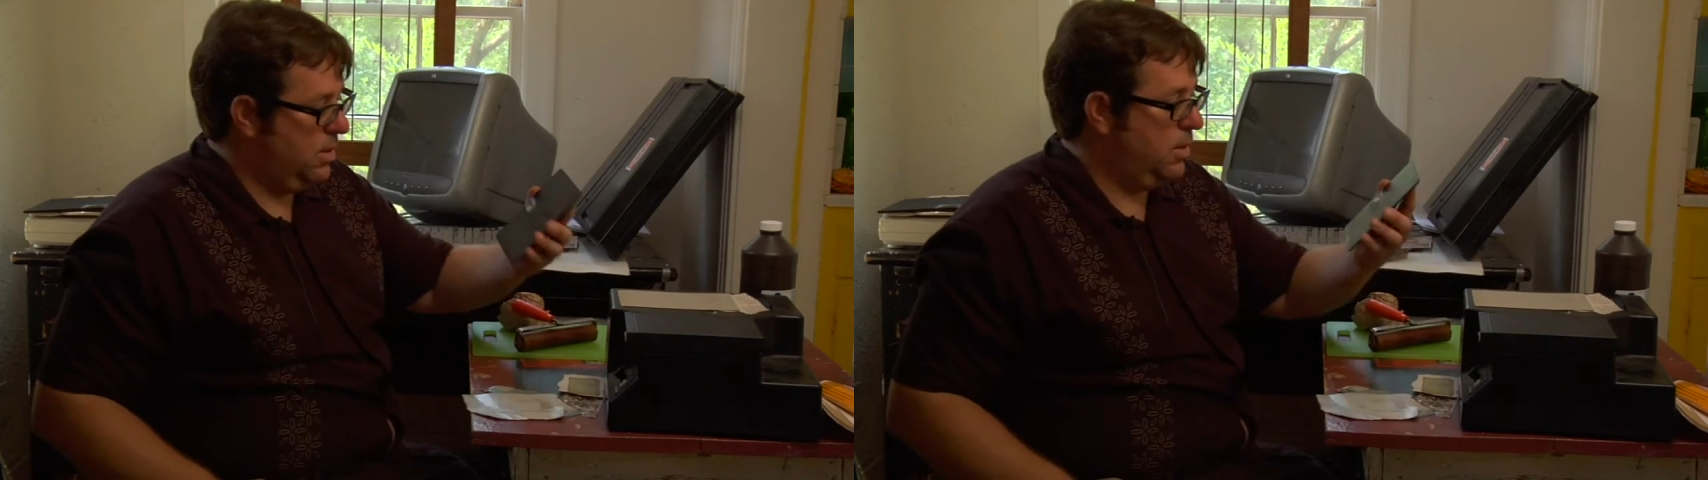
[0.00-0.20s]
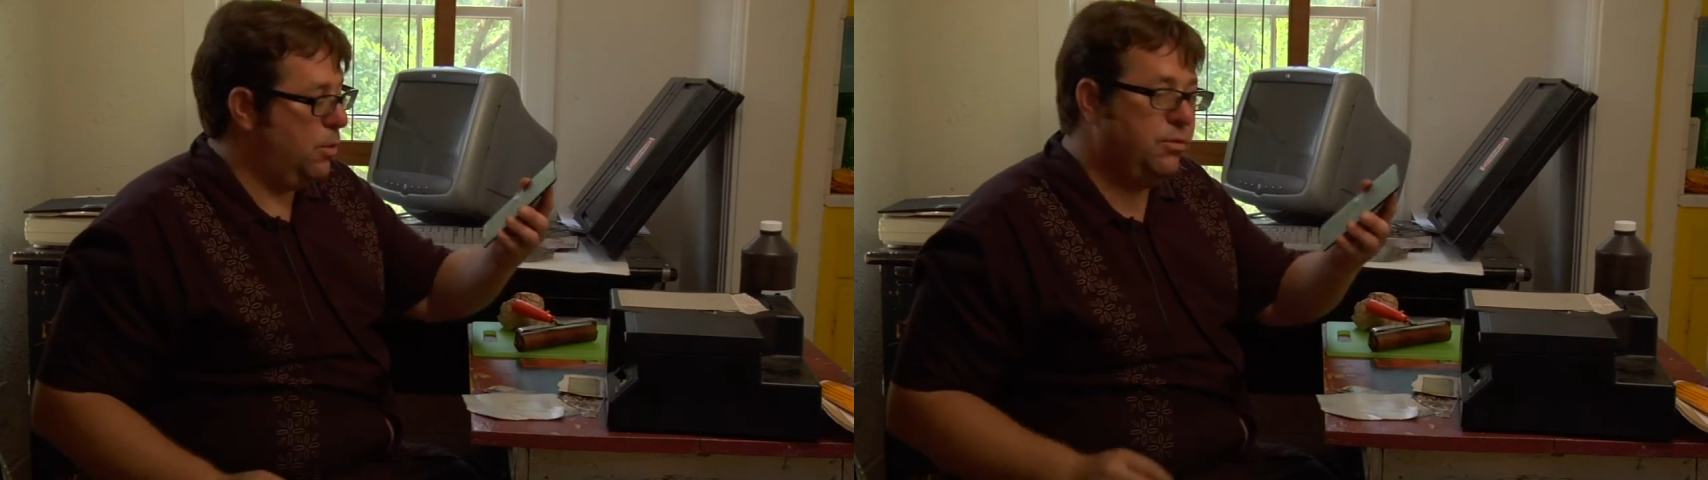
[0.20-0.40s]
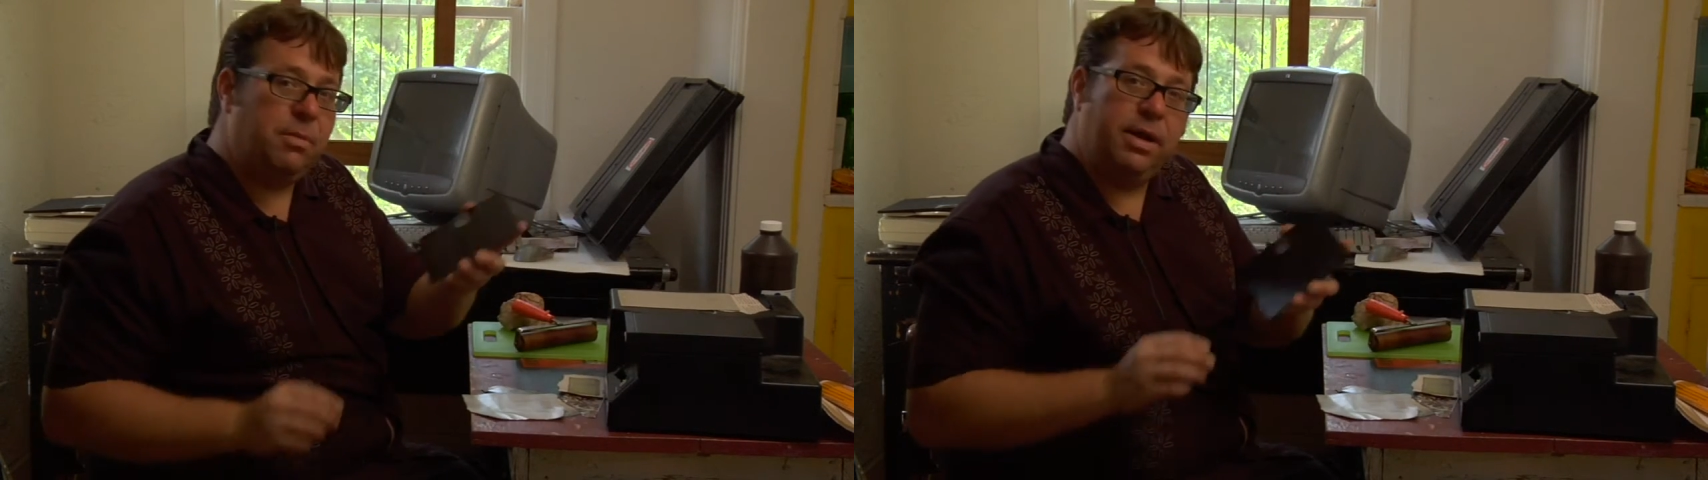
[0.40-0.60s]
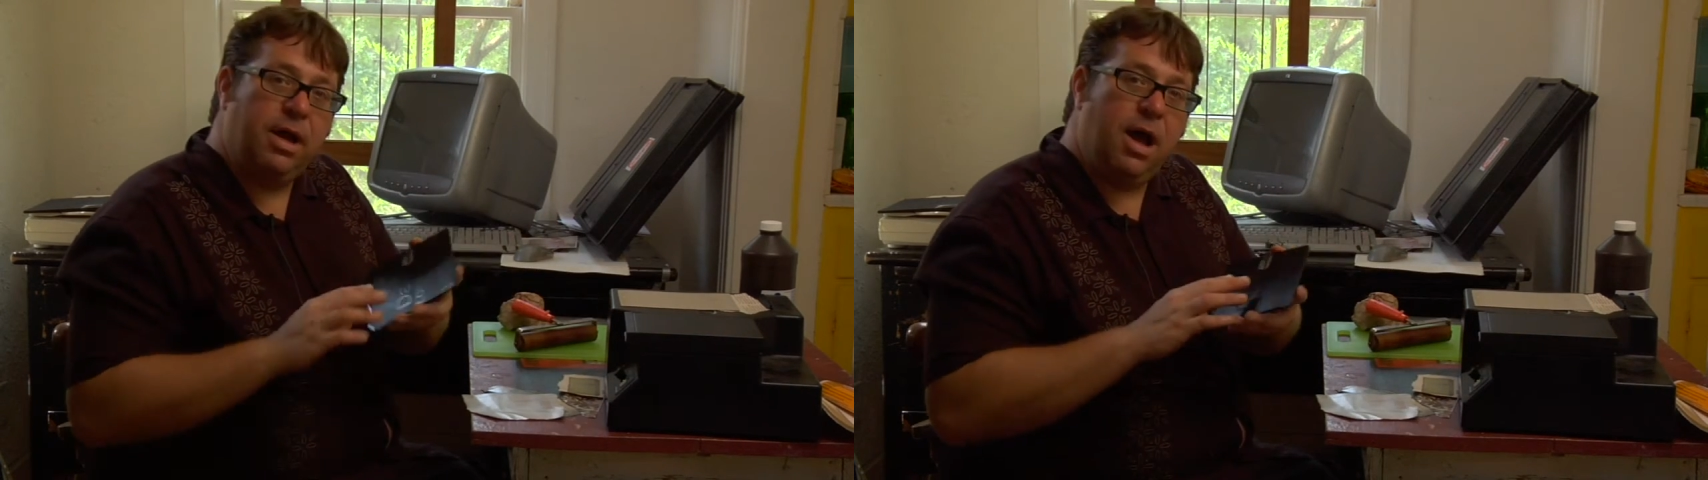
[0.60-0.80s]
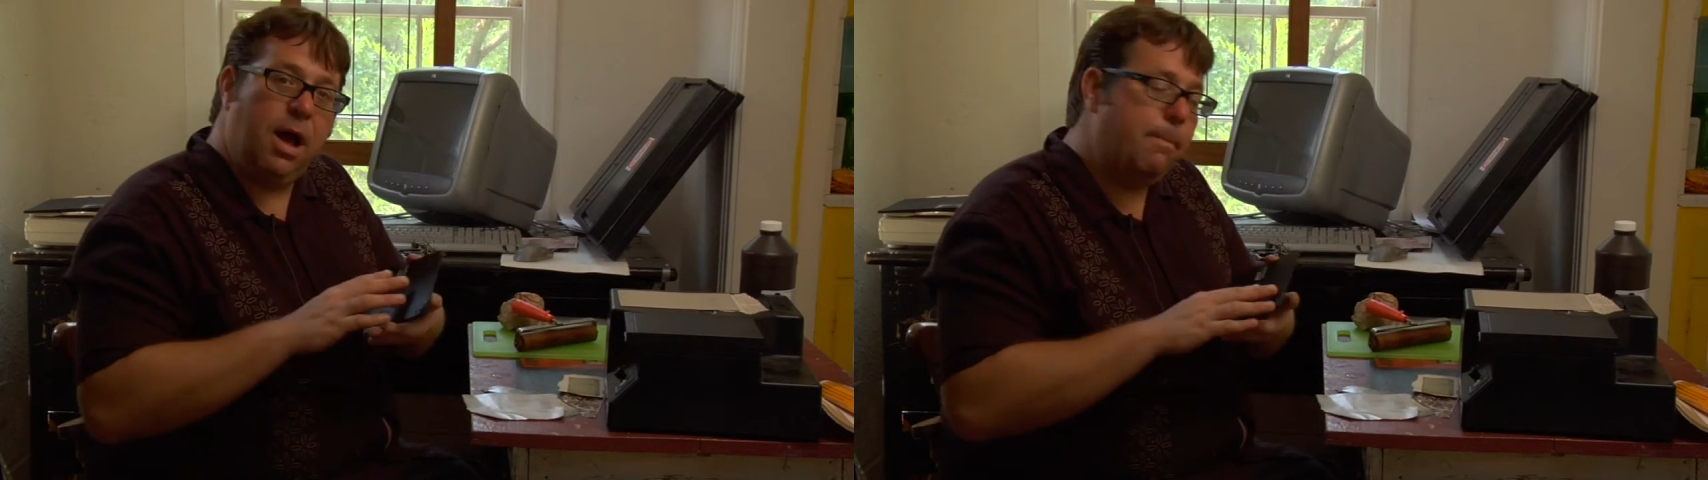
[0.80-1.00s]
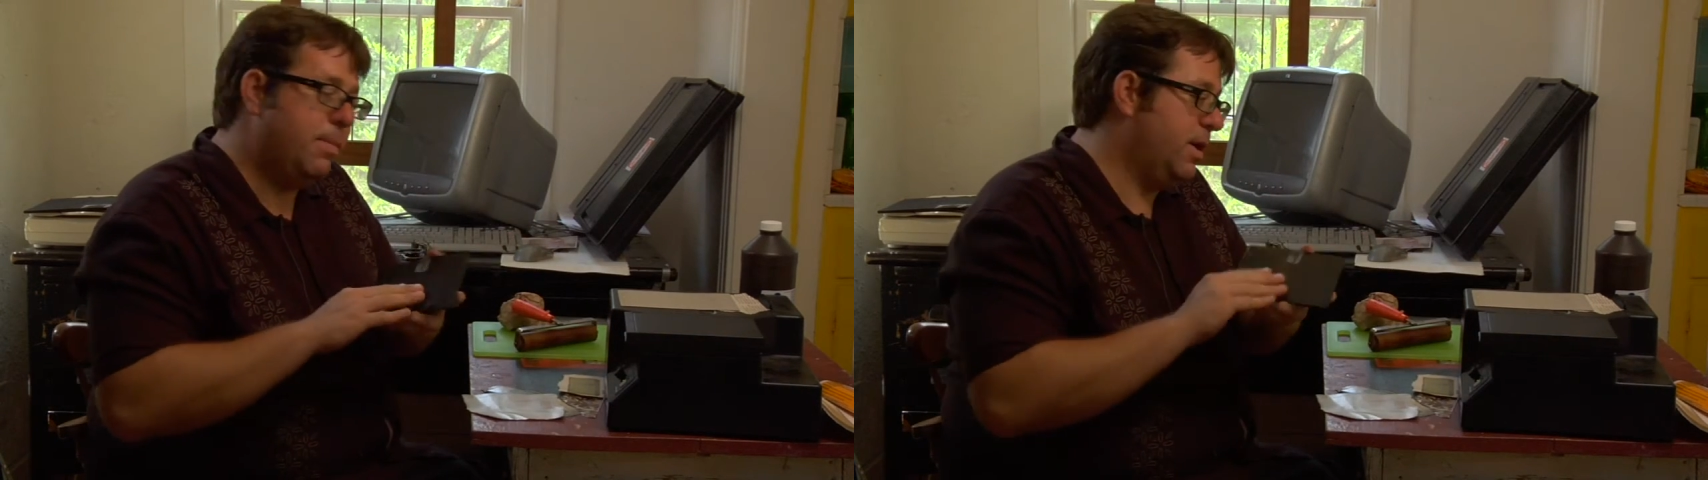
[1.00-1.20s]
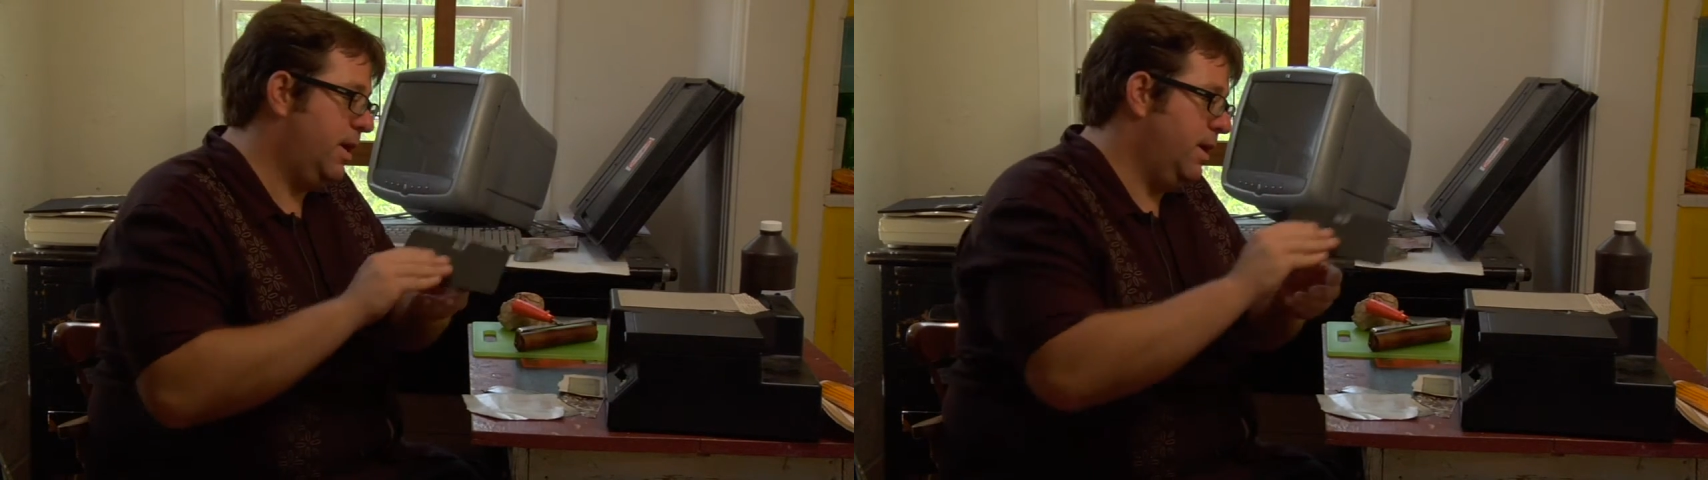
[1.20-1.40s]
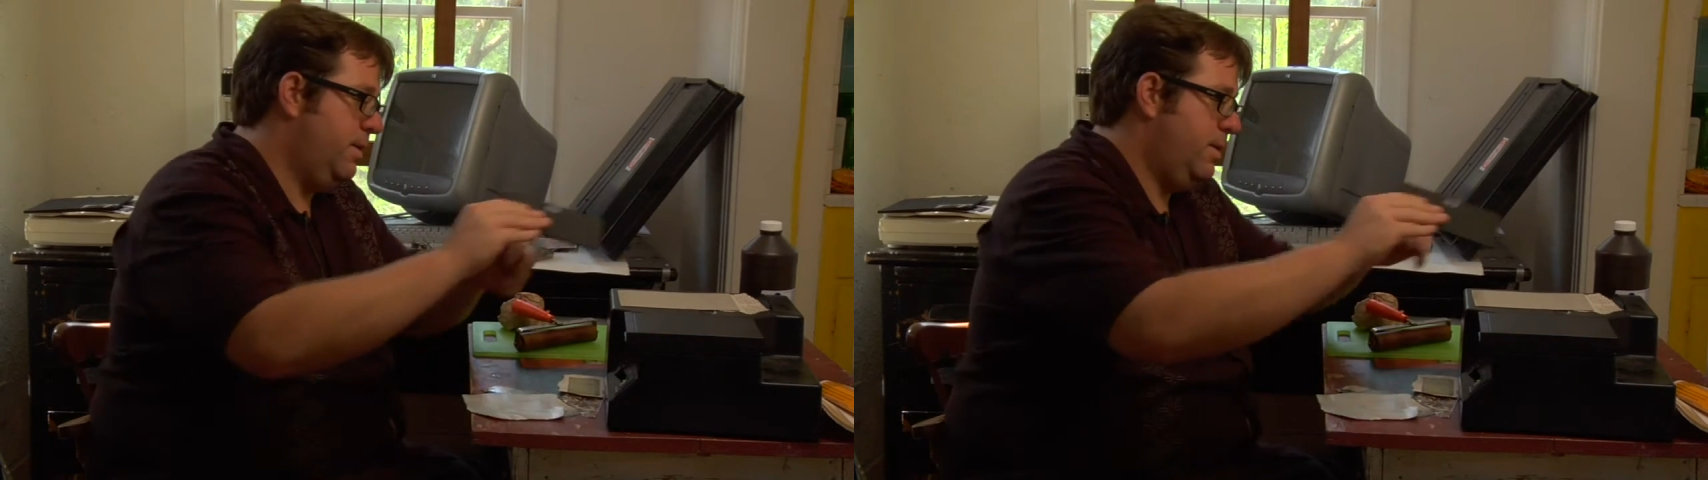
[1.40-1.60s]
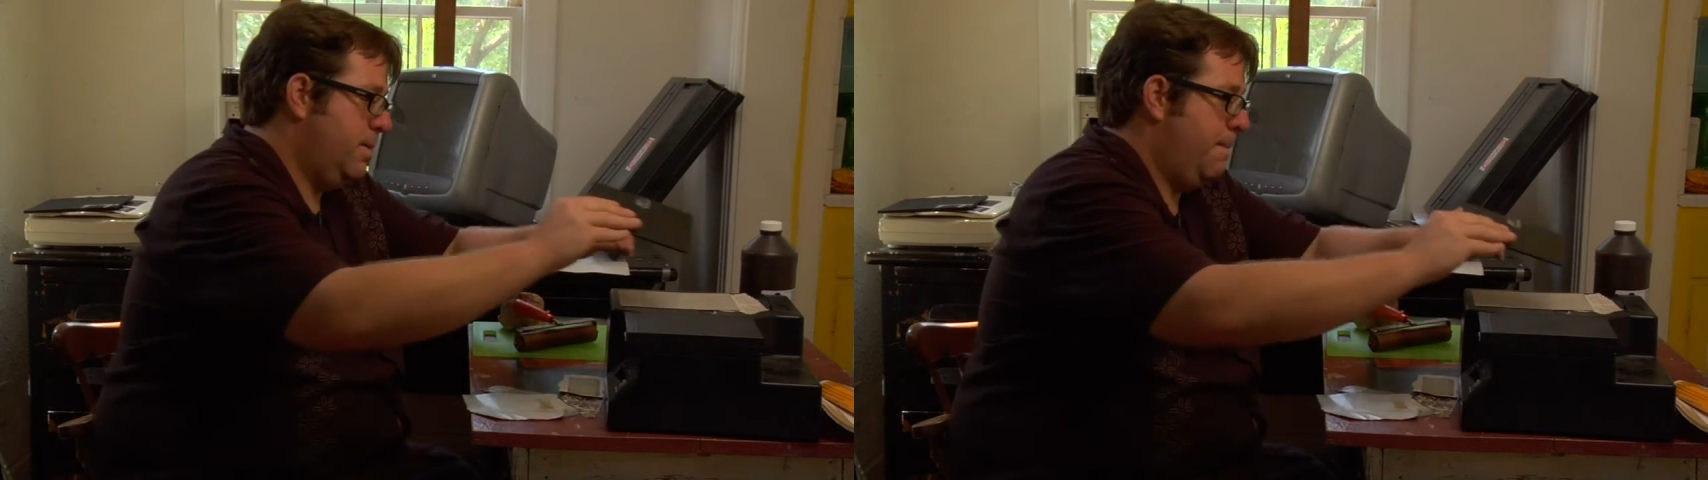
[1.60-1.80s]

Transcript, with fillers: close my top again